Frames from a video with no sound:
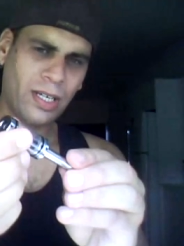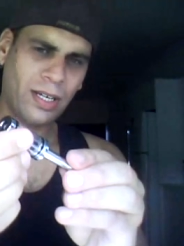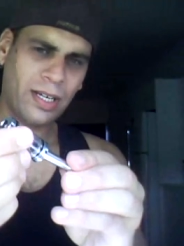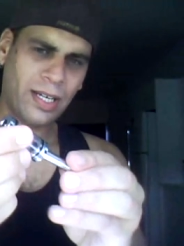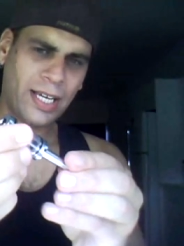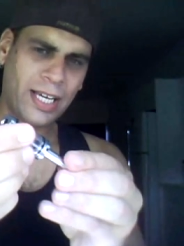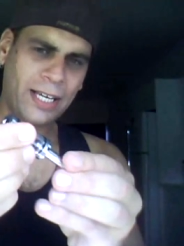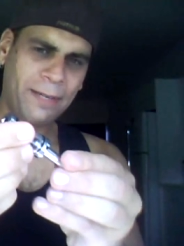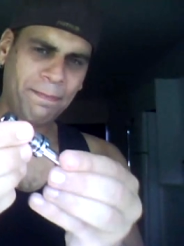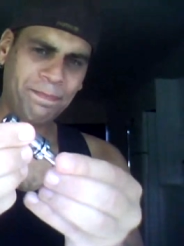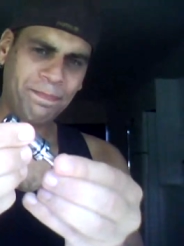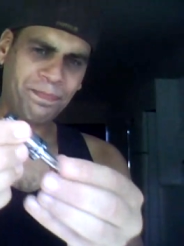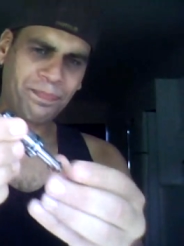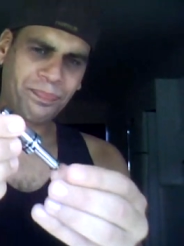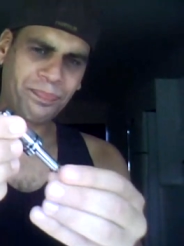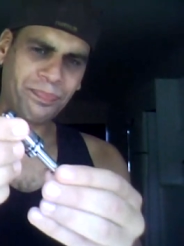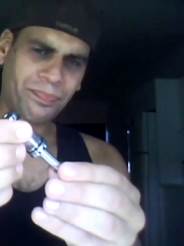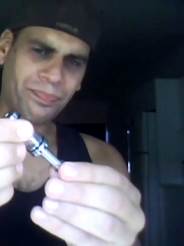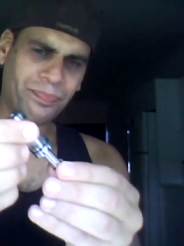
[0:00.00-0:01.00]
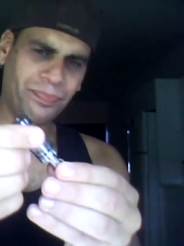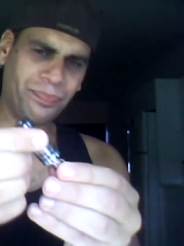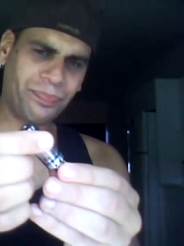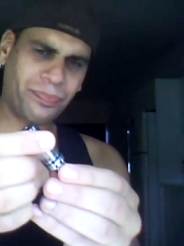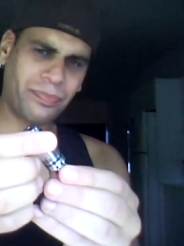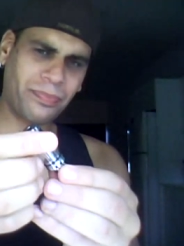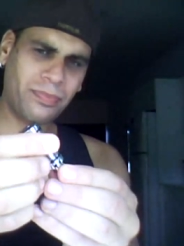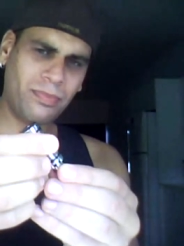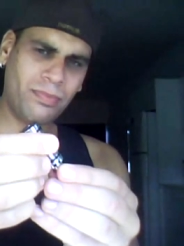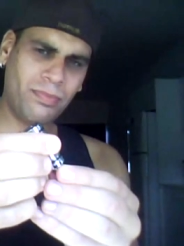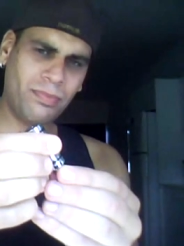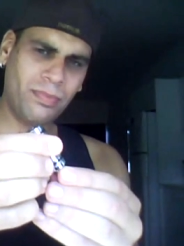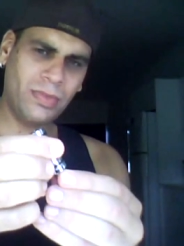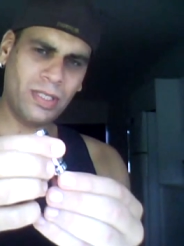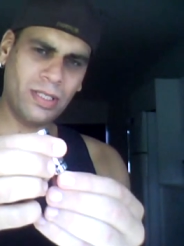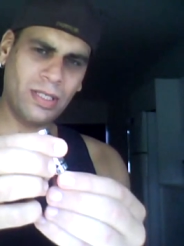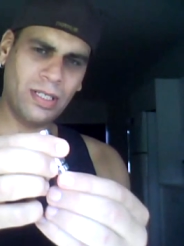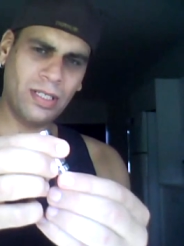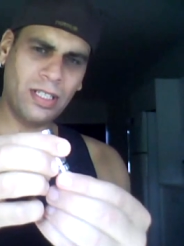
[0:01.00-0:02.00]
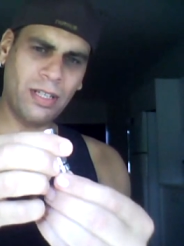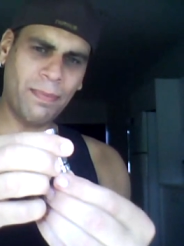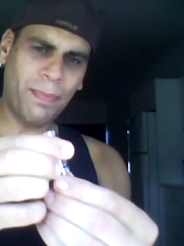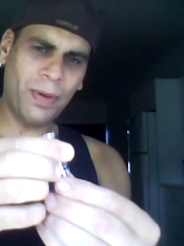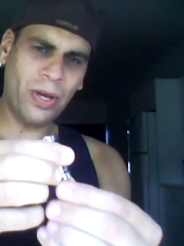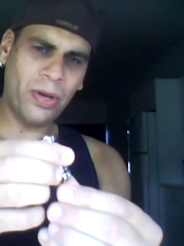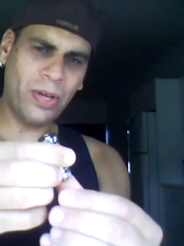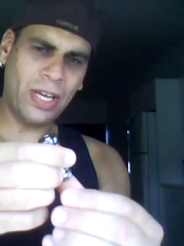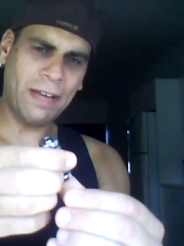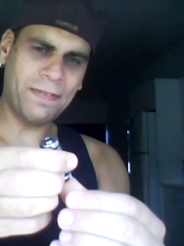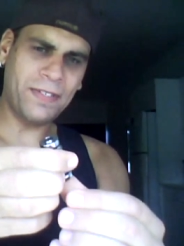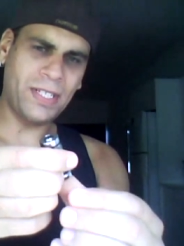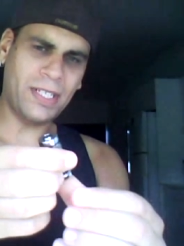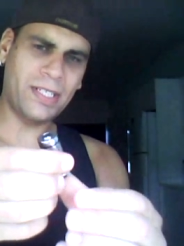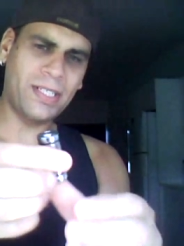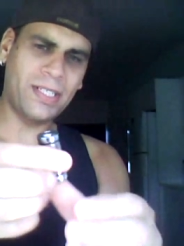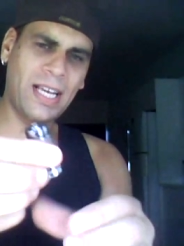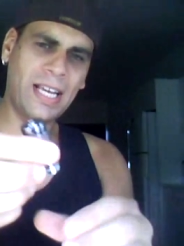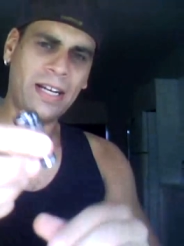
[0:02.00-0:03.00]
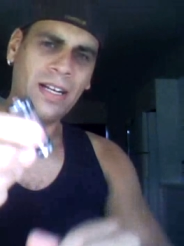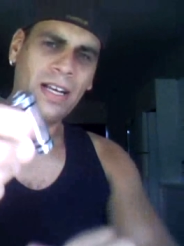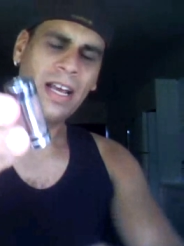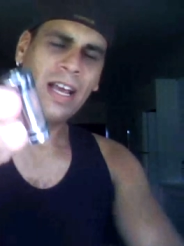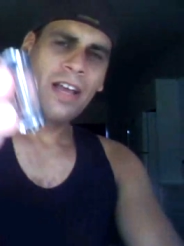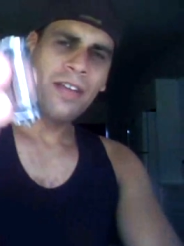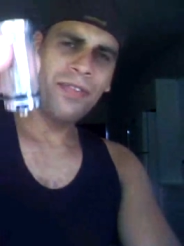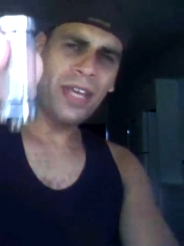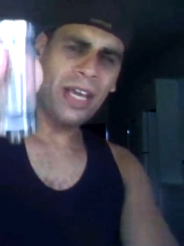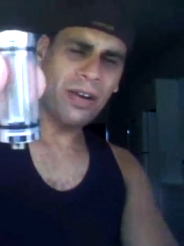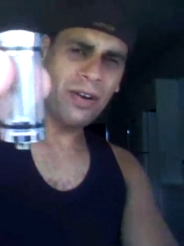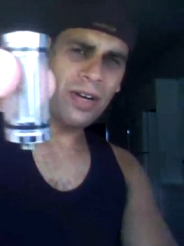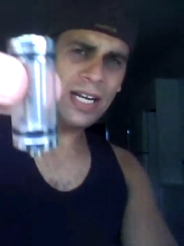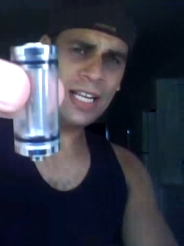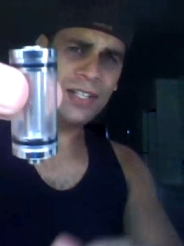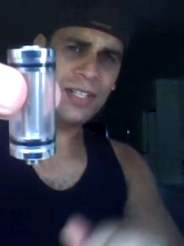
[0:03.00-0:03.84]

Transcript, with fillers: Okay the Boge F16. There it